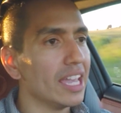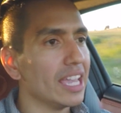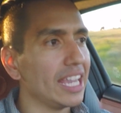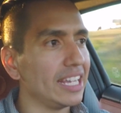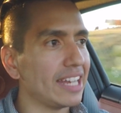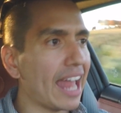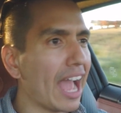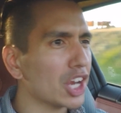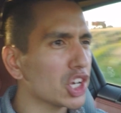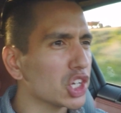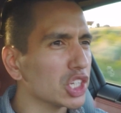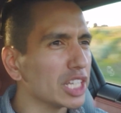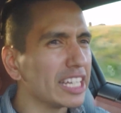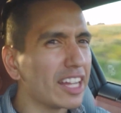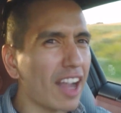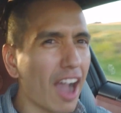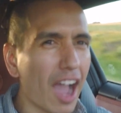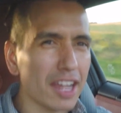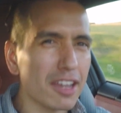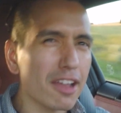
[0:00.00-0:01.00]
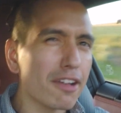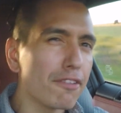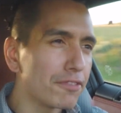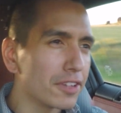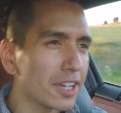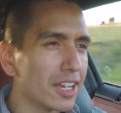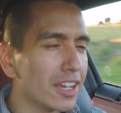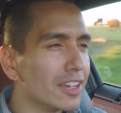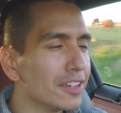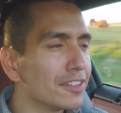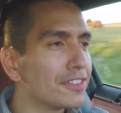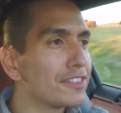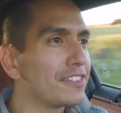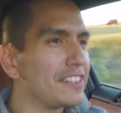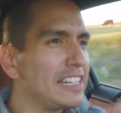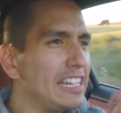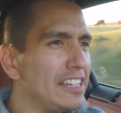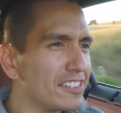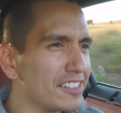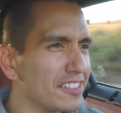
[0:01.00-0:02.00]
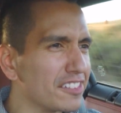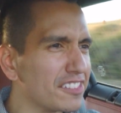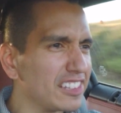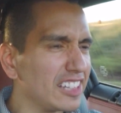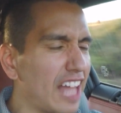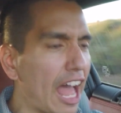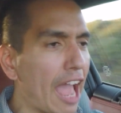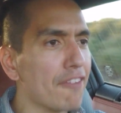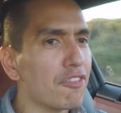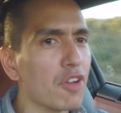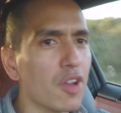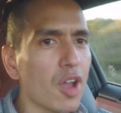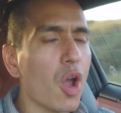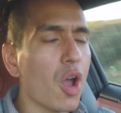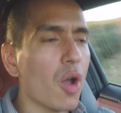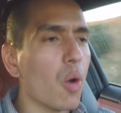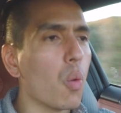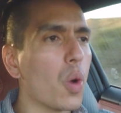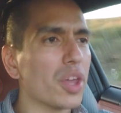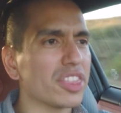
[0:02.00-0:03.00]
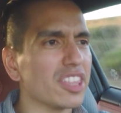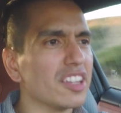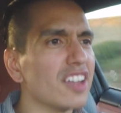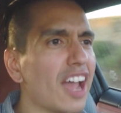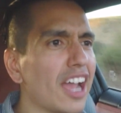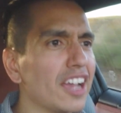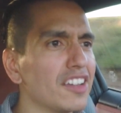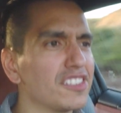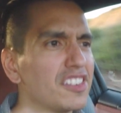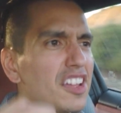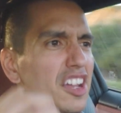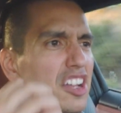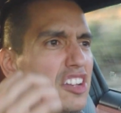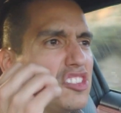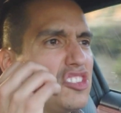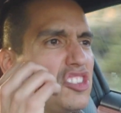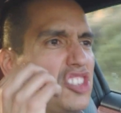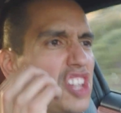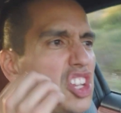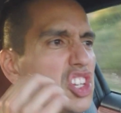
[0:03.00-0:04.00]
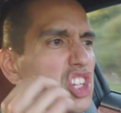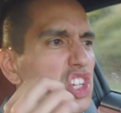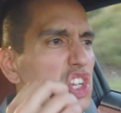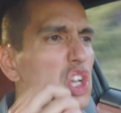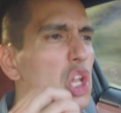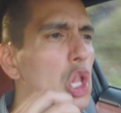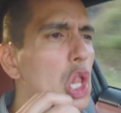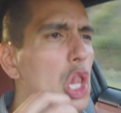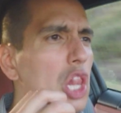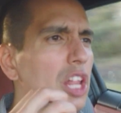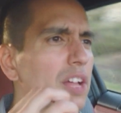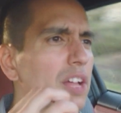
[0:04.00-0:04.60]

it actually kind of seasons life with a nice digital